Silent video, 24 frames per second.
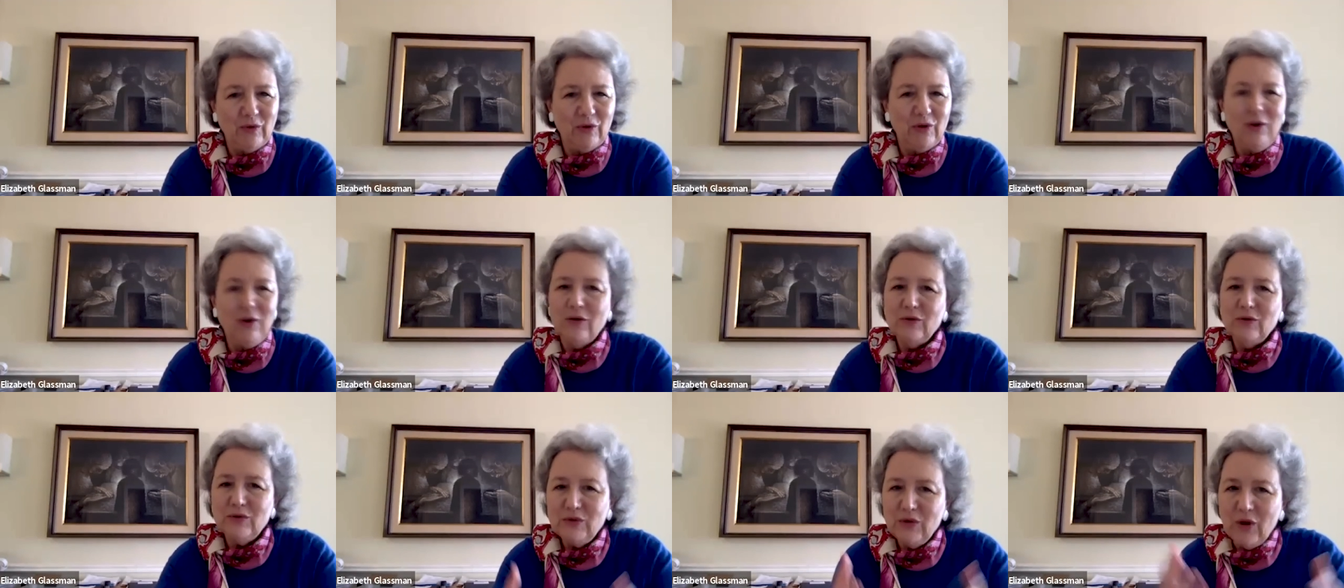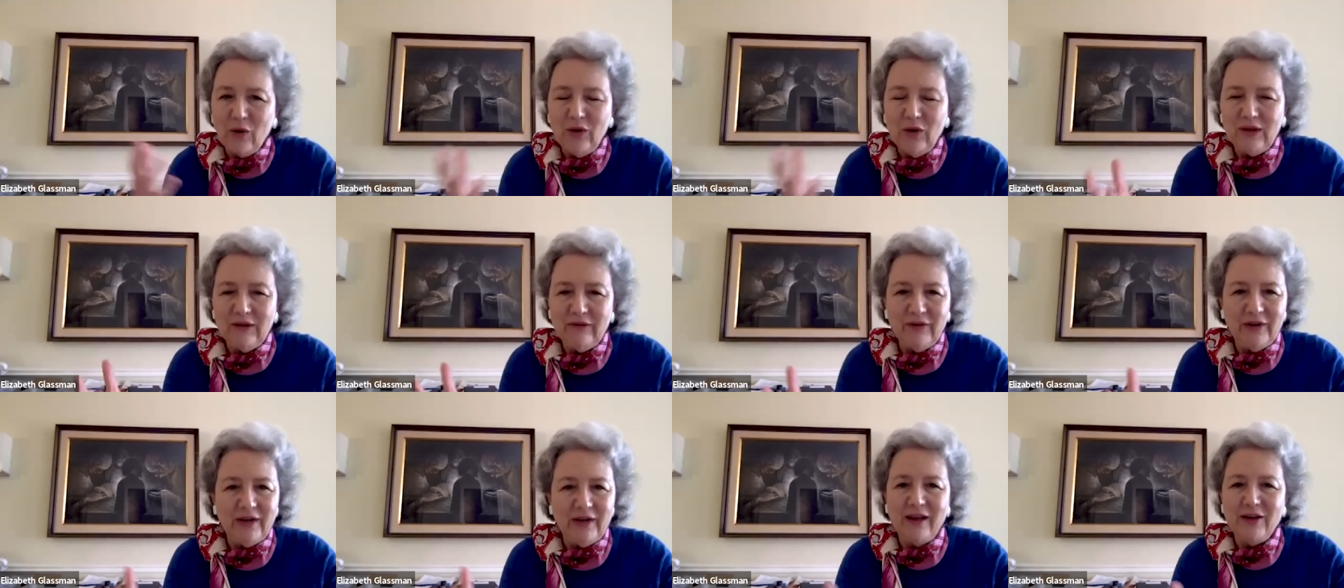You know, Soul
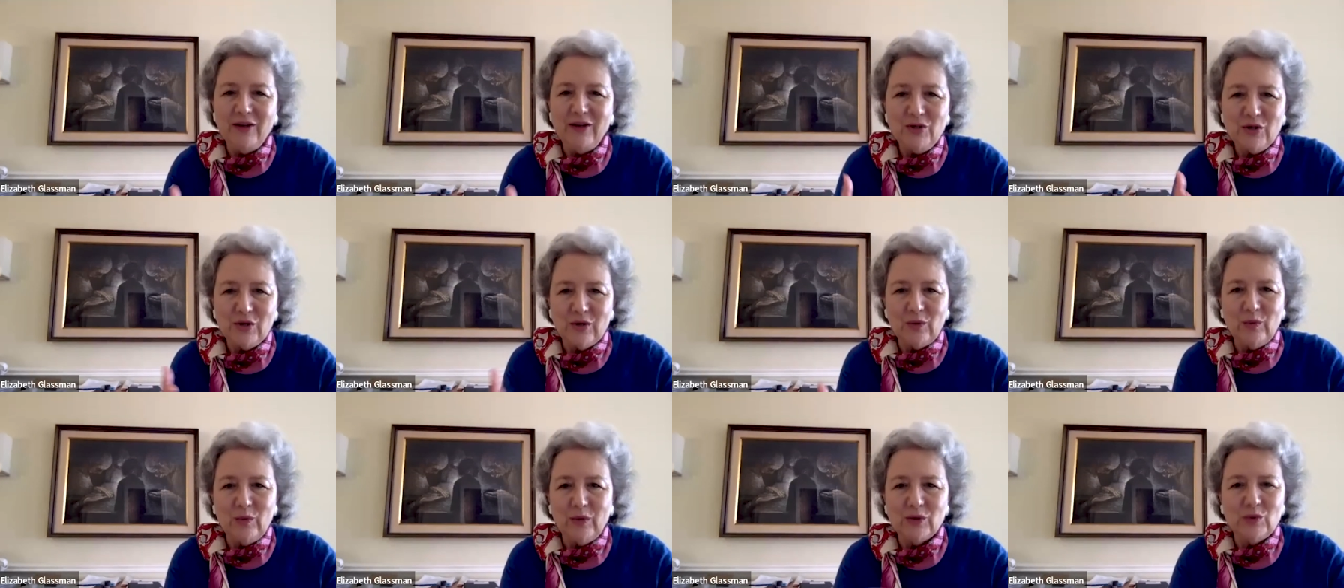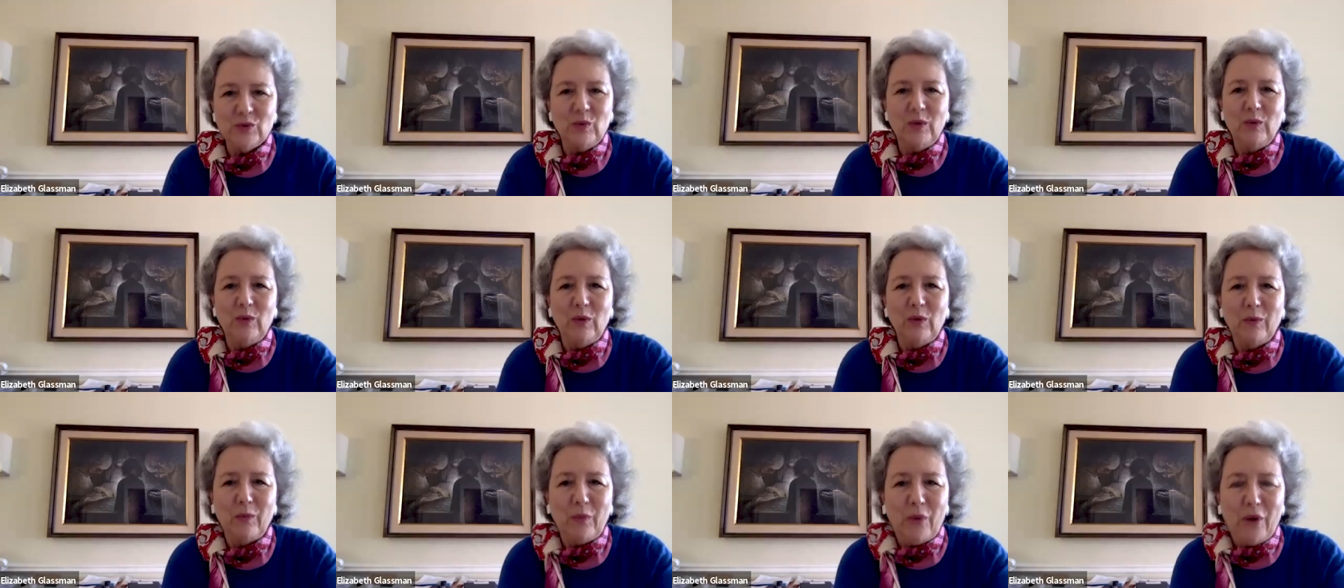of a Nation, which we
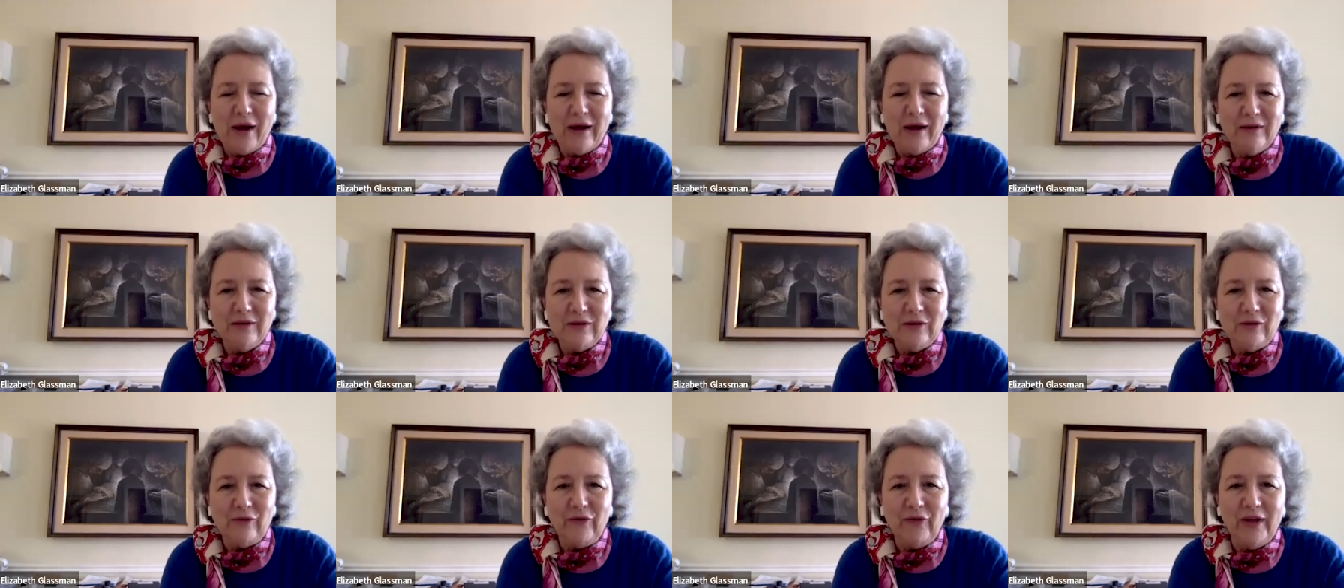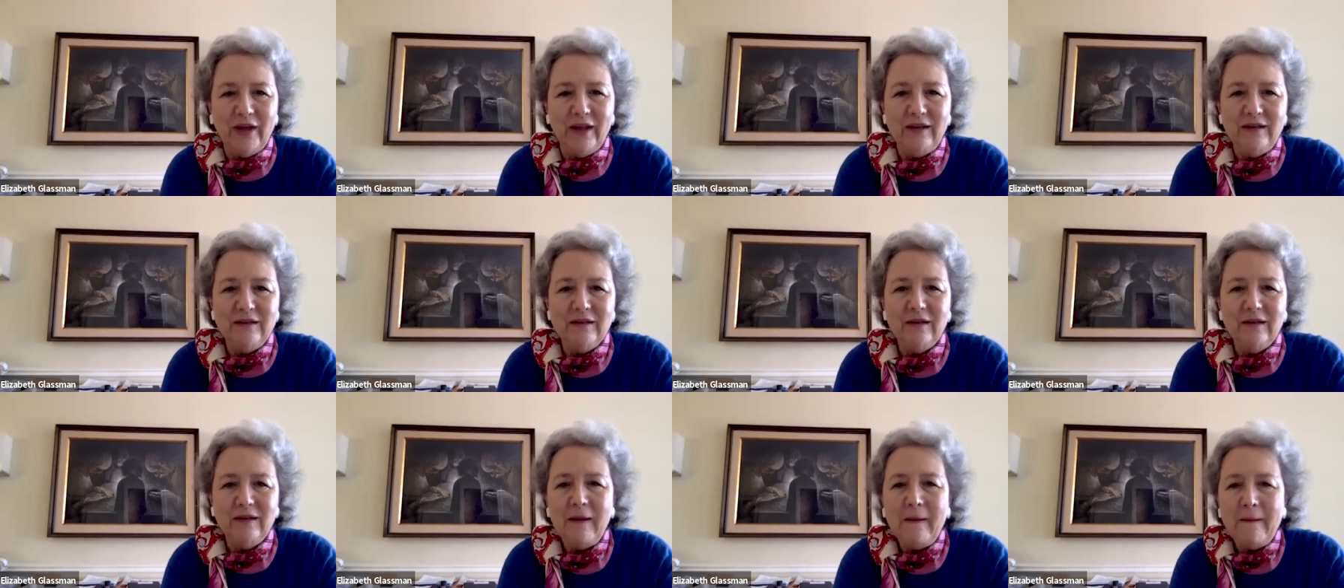were proud to
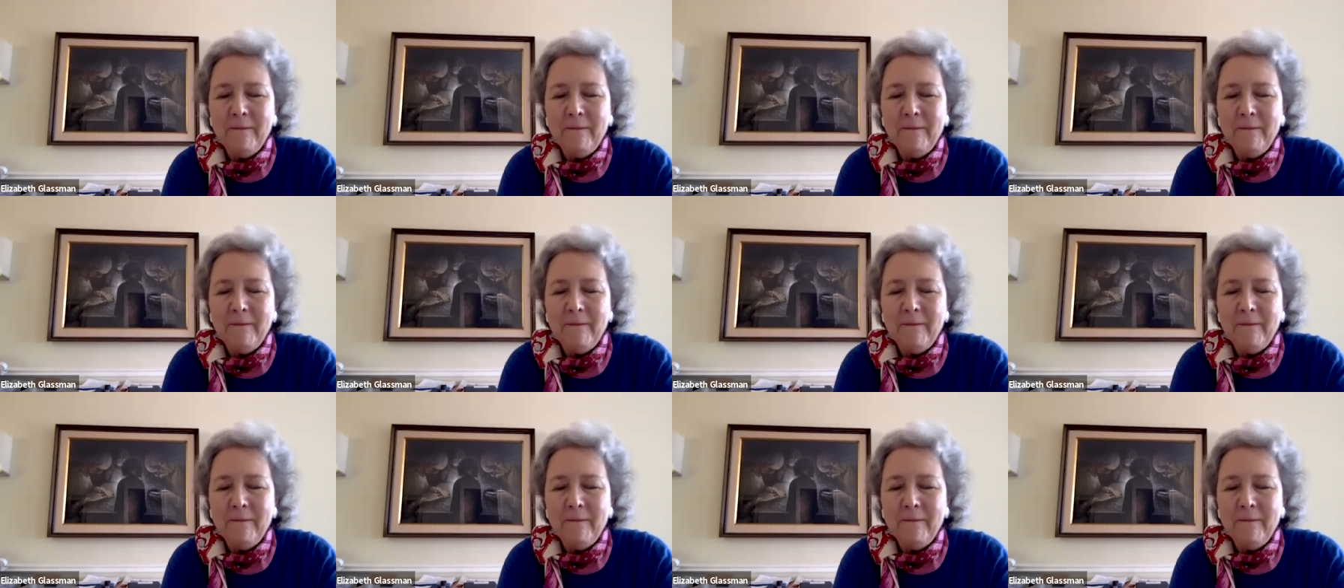fund